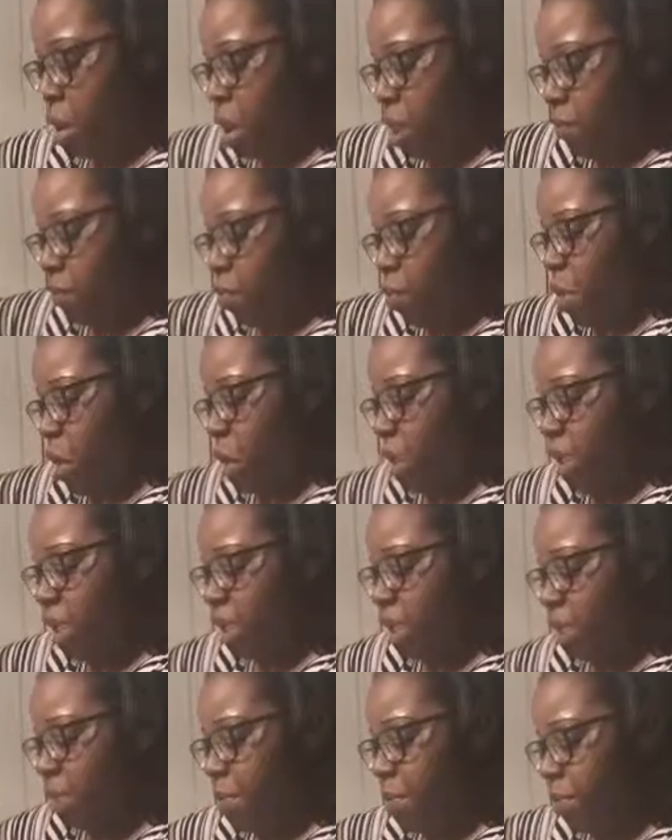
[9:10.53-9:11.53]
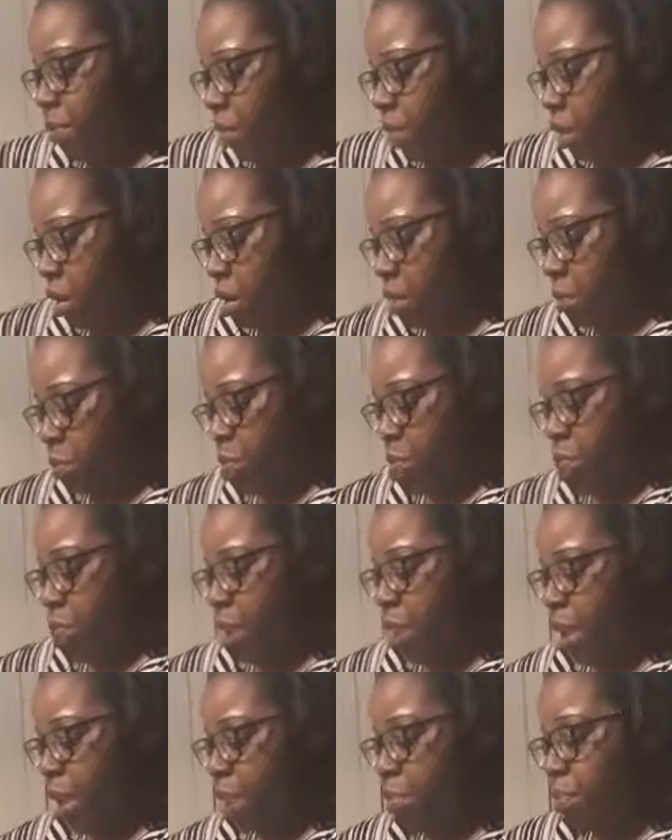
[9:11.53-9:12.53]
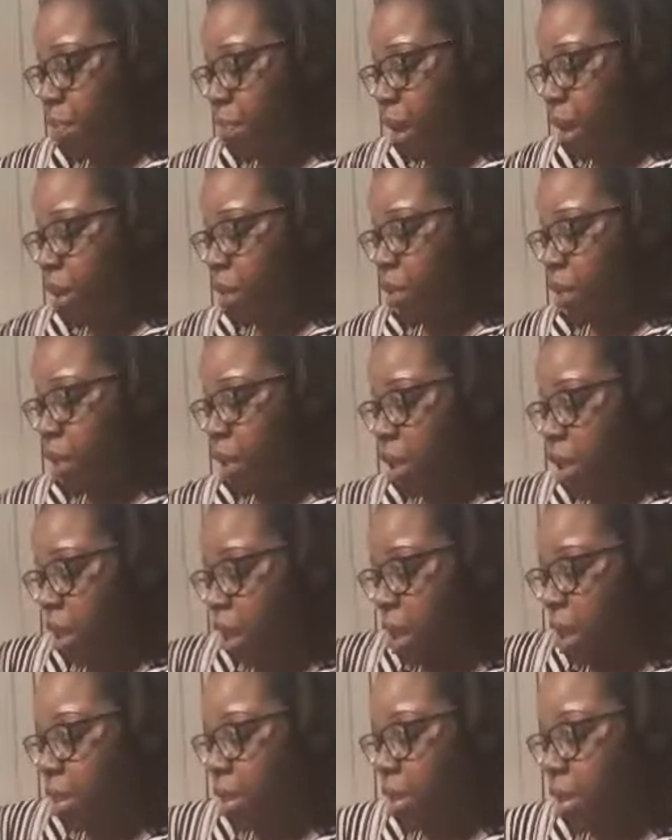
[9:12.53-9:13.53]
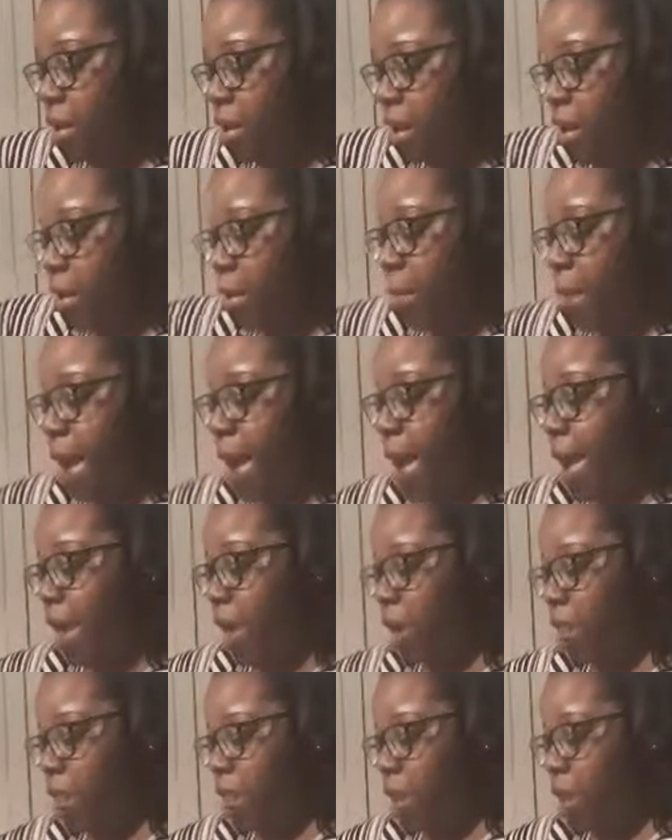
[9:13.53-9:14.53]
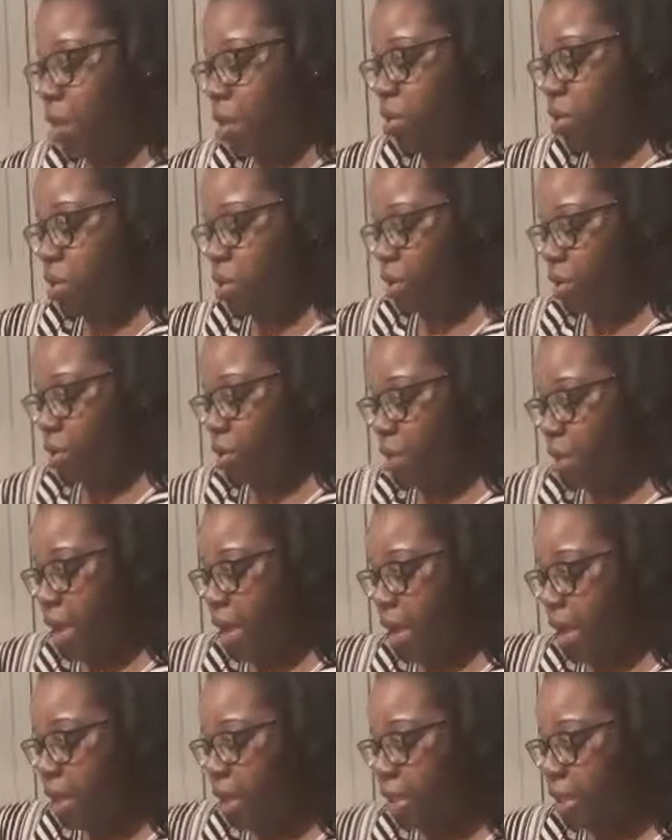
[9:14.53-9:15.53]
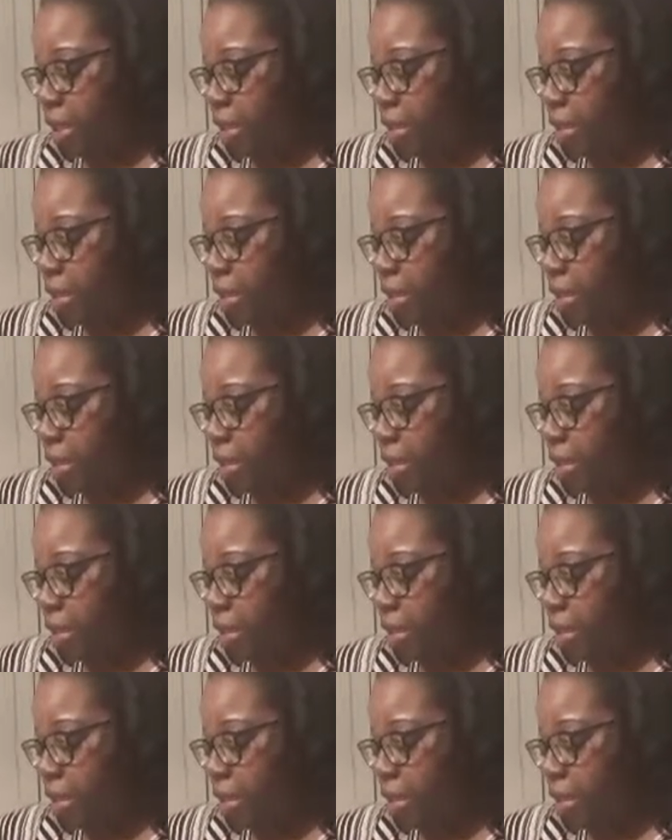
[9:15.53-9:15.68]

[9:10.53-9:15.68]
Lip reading: If you want to leave some of the meat broth in the pot as well, you can do that.